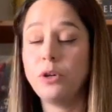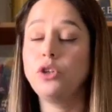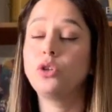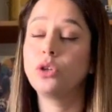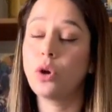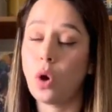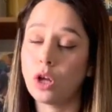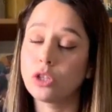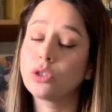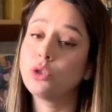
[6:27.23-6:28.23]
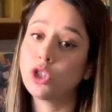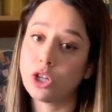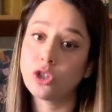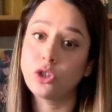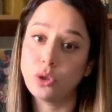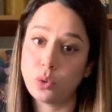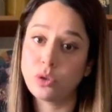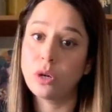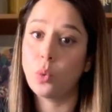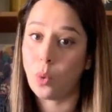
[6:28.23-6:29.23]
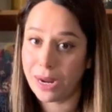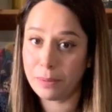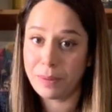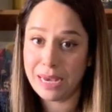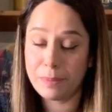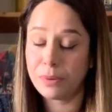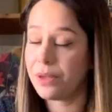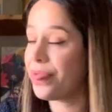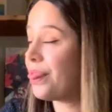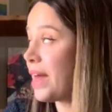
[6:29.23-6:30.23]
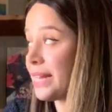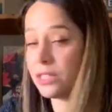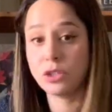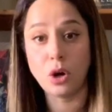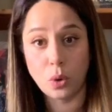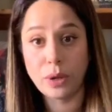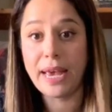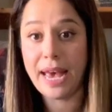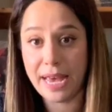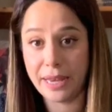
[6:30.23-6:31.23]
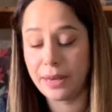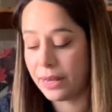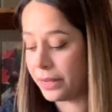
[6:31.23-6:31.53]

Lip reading: you could also just use a white paper. That's okay.